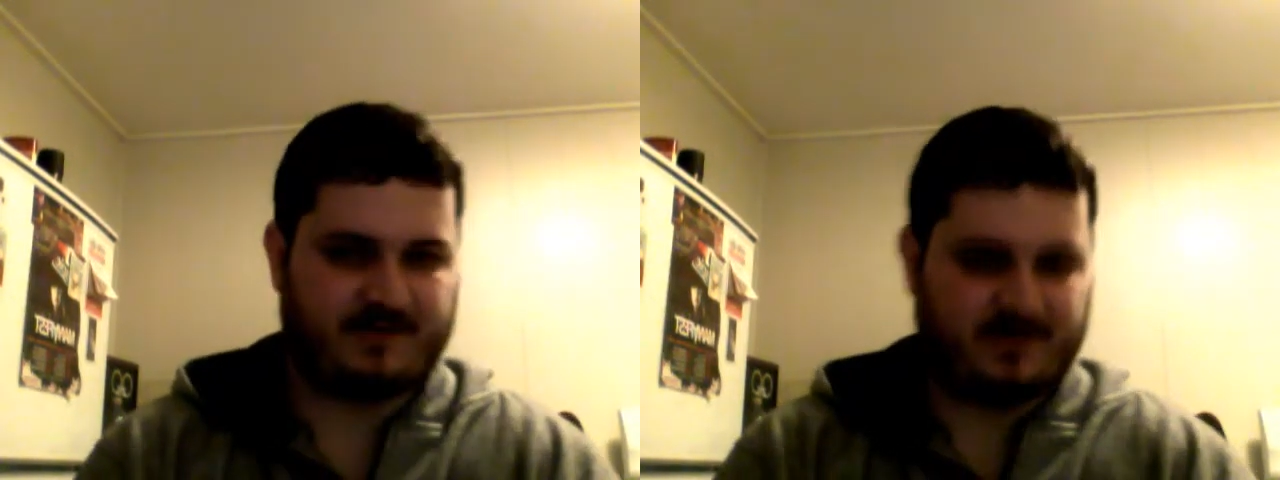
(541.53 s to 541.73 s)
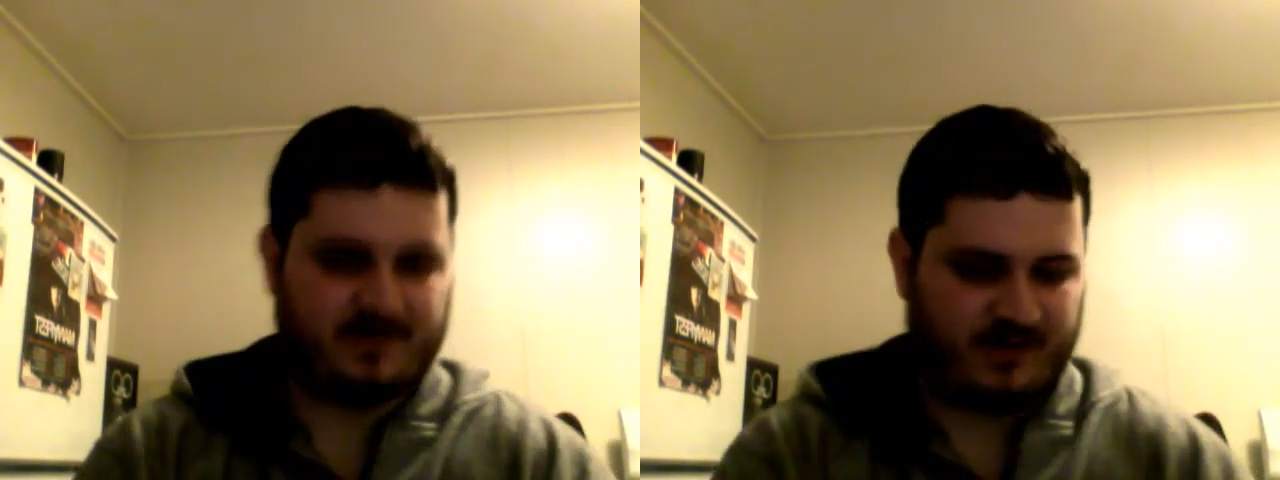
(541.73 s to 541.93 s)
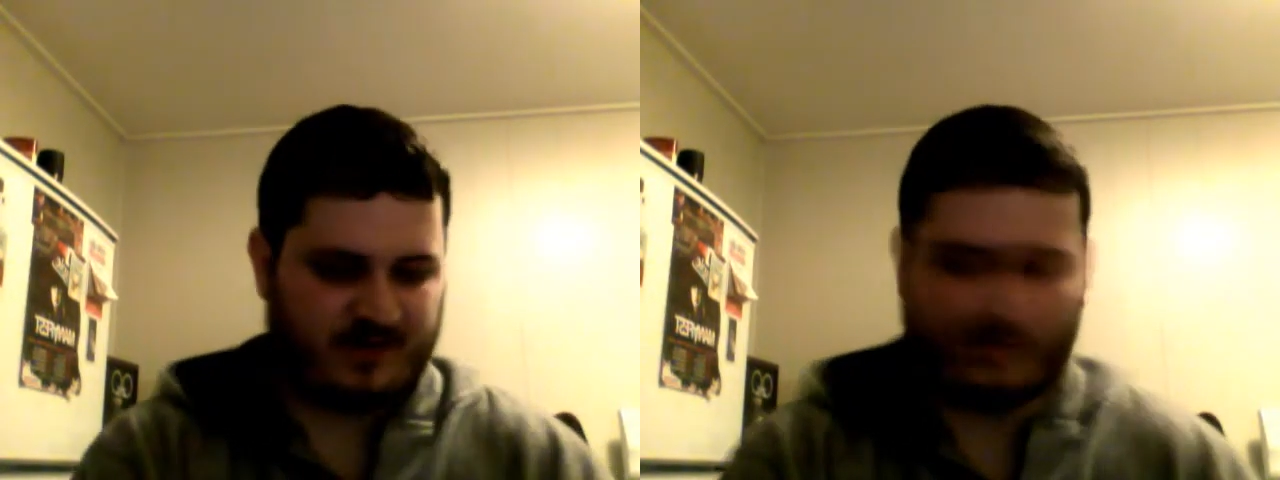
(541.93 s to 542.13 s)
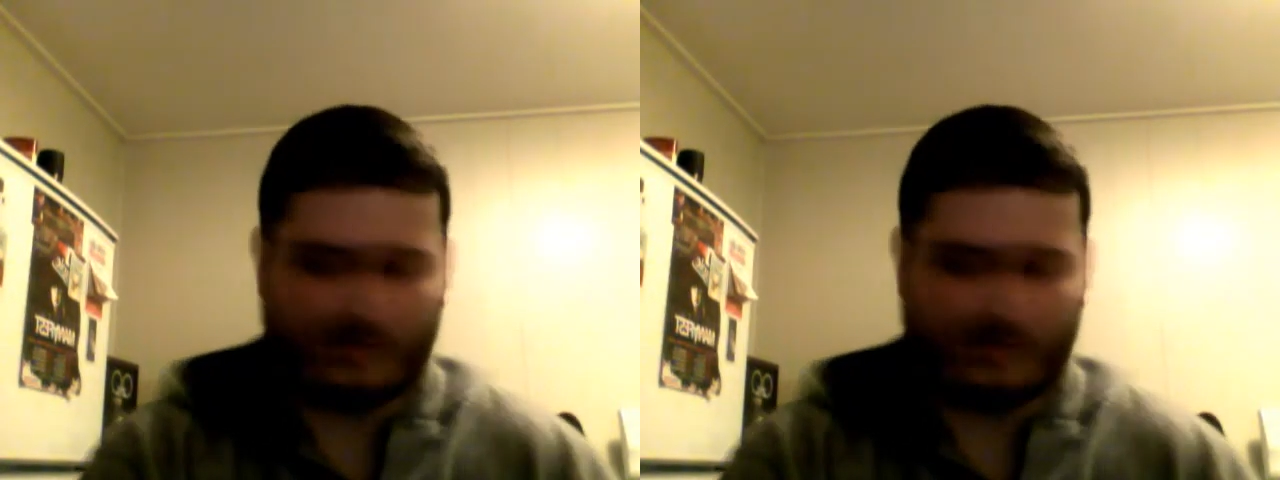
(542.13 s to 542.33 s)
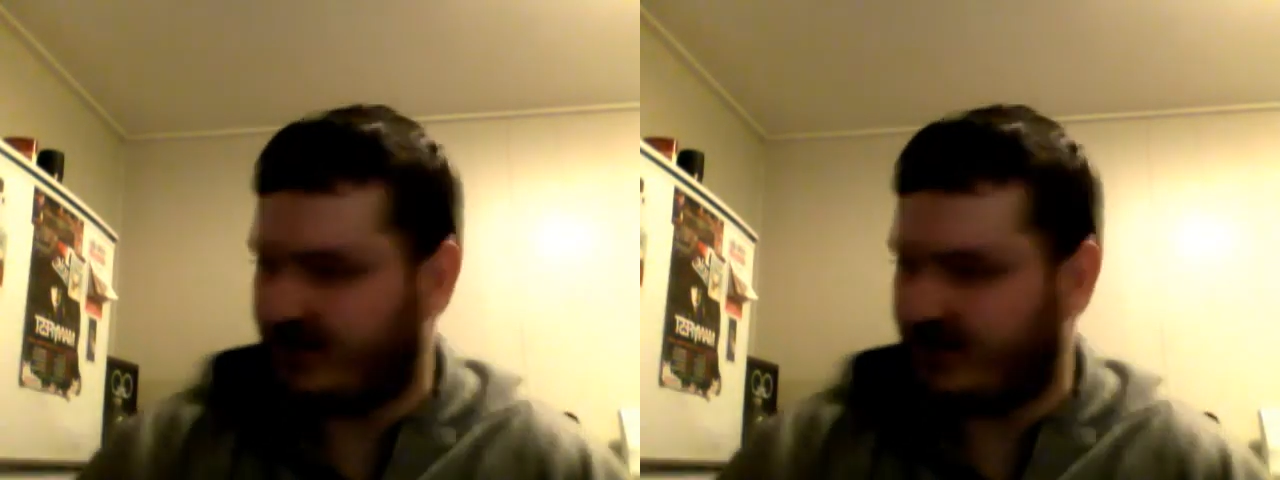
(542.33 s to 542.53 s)
So they can go
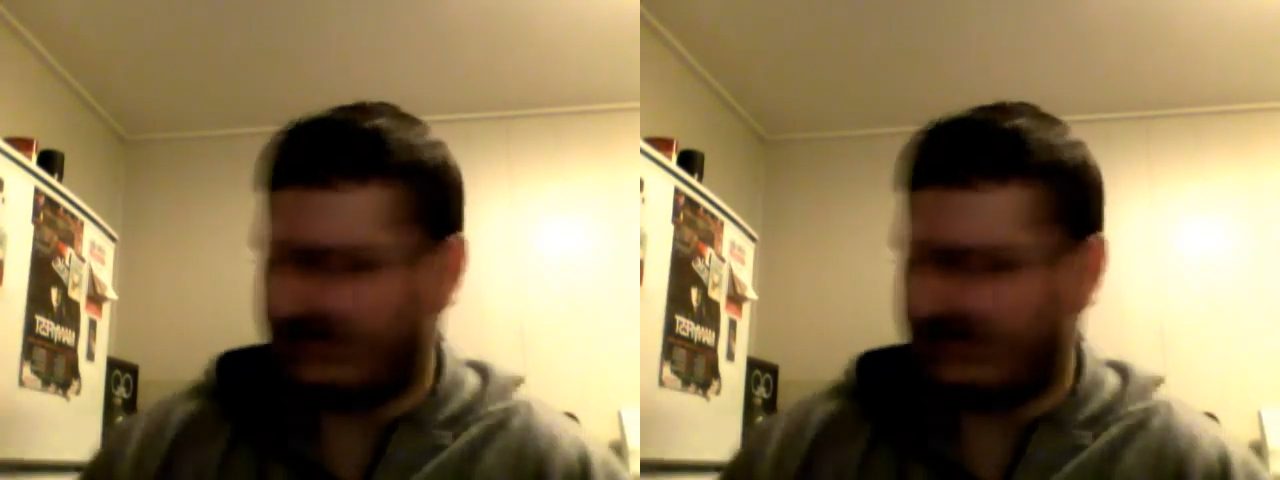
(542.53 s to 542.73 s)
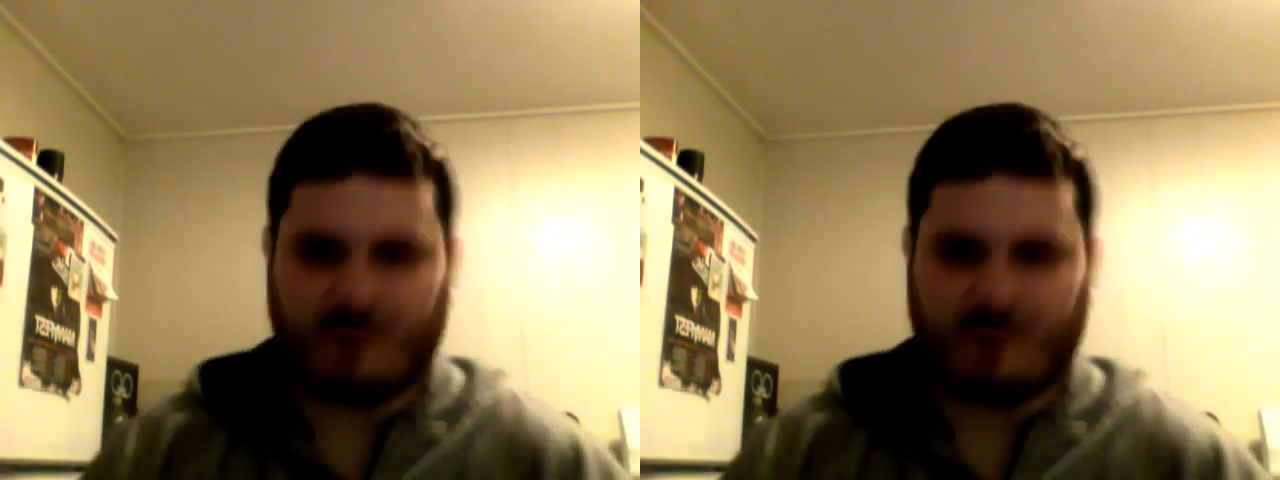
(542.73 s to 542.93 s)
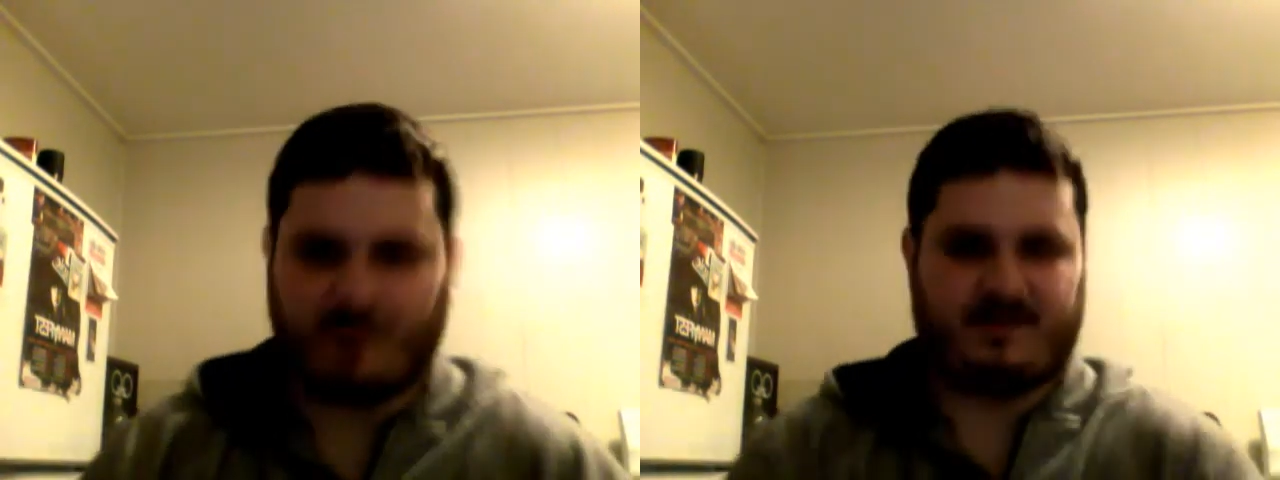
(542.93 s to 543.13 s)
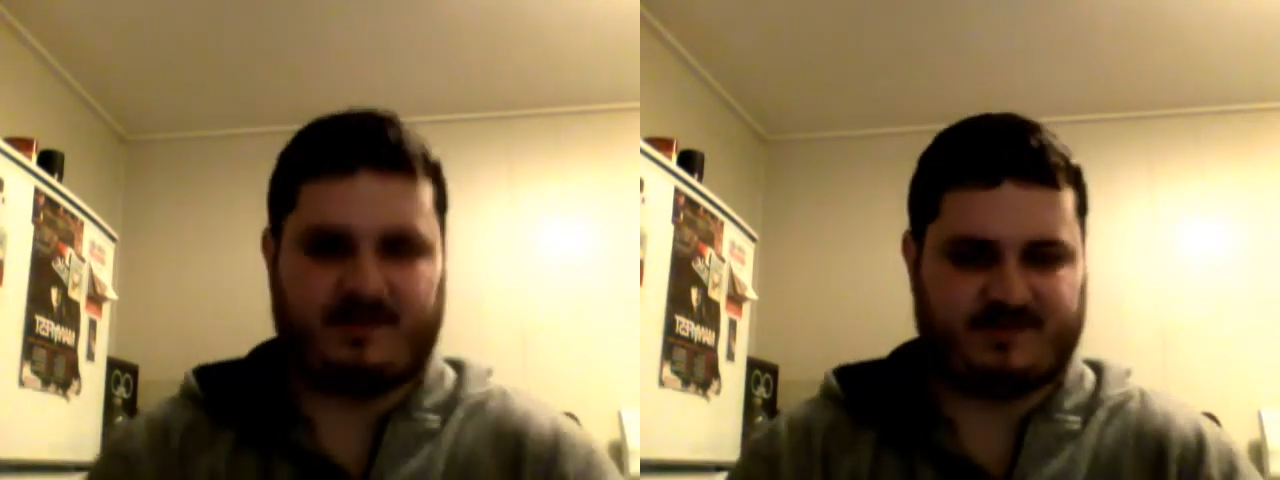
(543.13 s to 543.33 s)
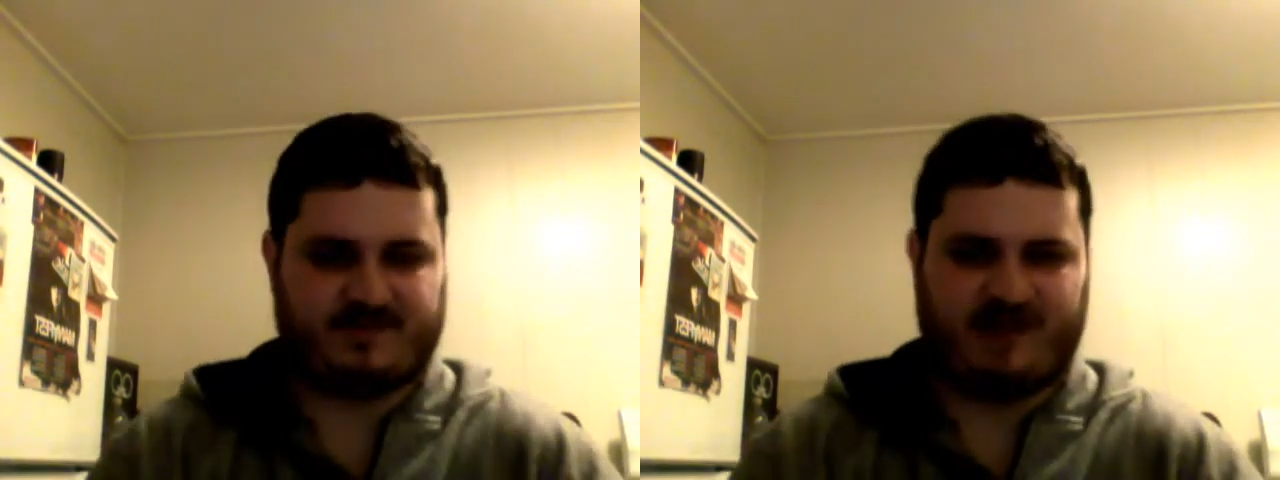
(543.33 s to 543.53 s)
put it into the human beings.
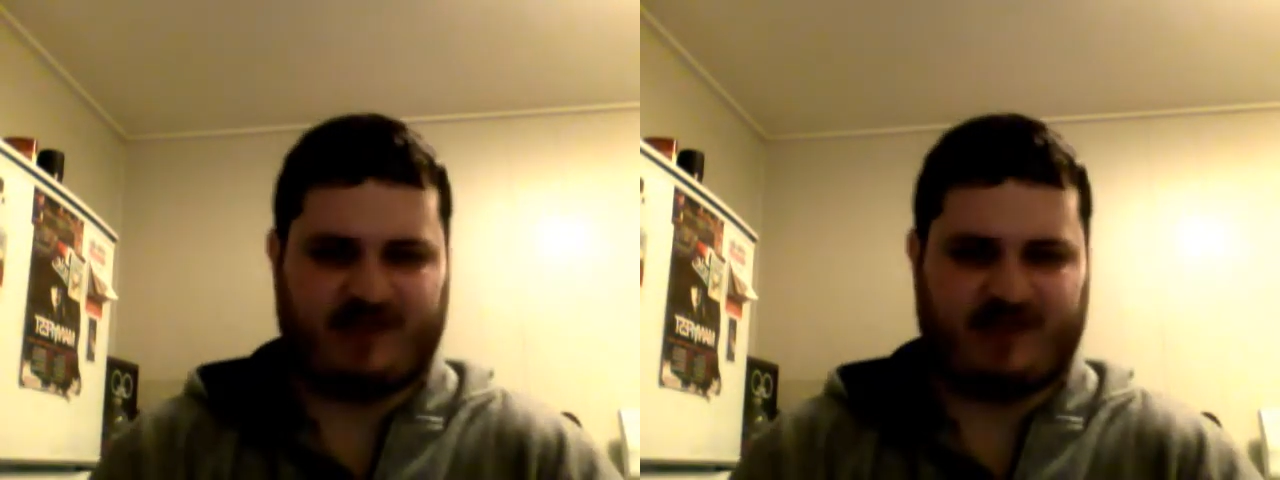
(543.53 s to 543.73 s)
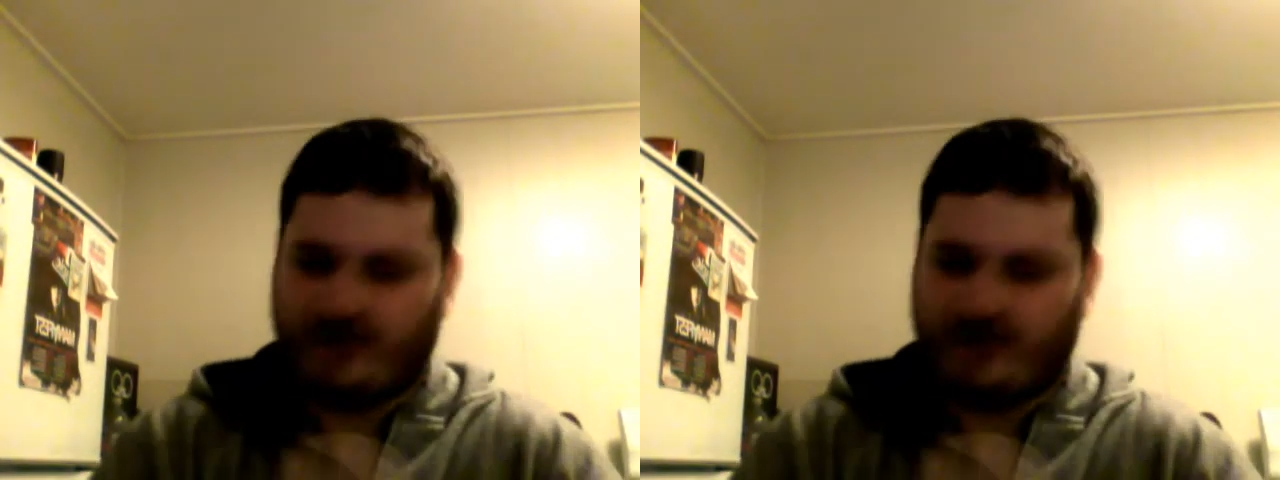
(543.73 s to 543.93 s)
They already